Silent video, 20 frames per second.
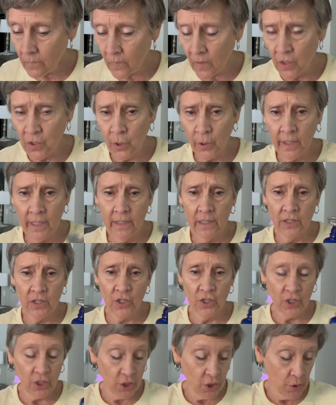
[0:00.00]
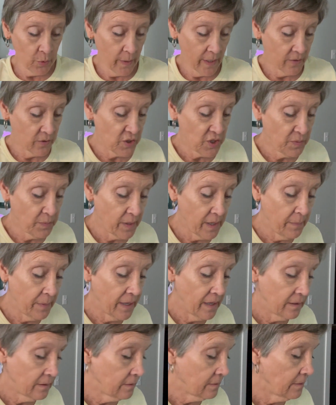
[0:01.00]
So again, this is a 2-ounce spray
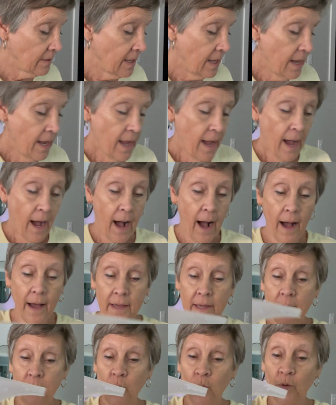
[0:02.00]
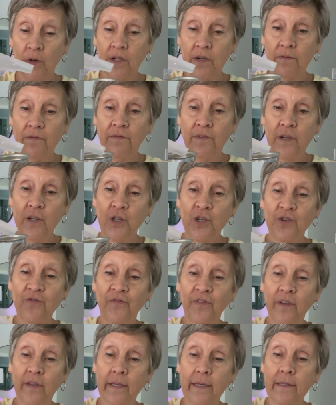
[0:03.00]
bottle. I am going to finish
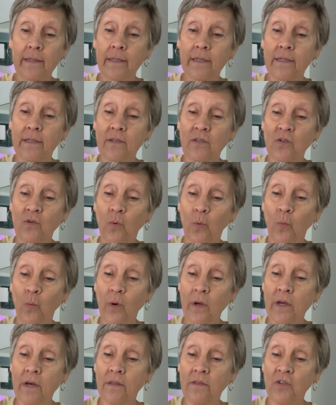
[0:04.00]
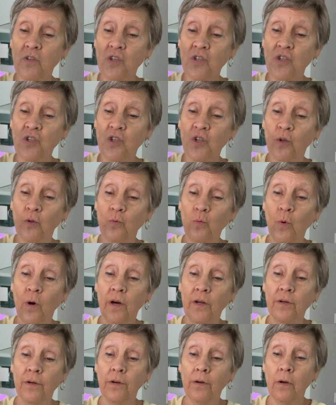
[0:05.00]
filling this with distilled
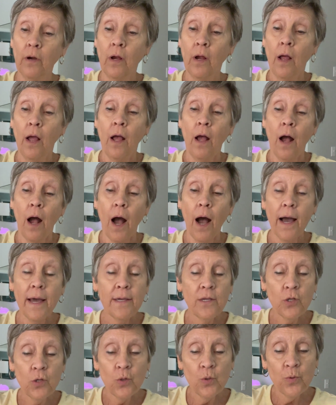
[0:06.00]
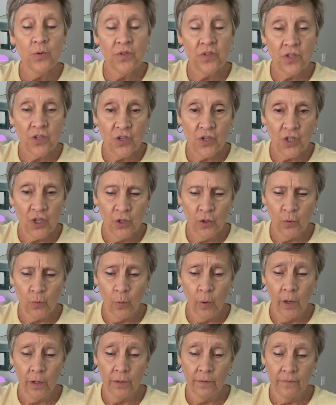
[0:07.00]
water. I use distilled
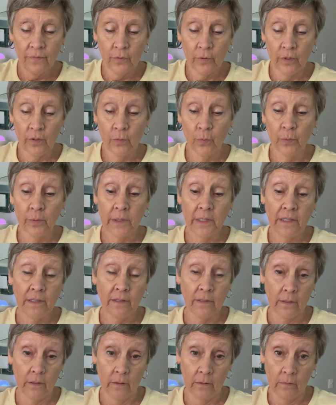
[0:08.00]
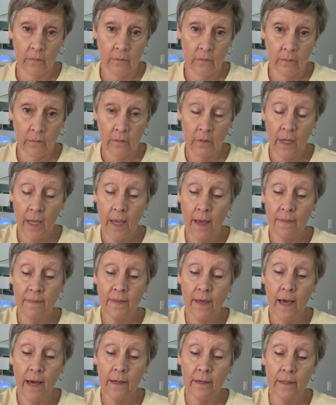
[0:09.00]
water for a reason, and
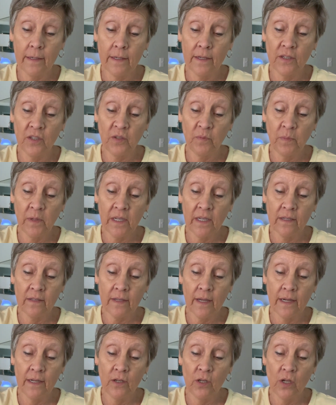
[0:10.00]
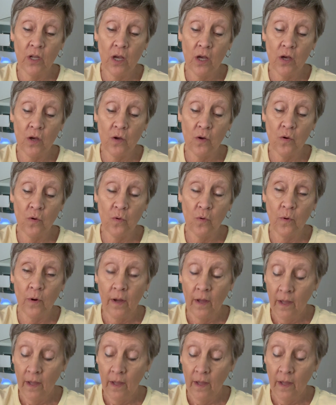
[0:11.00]
that is because I know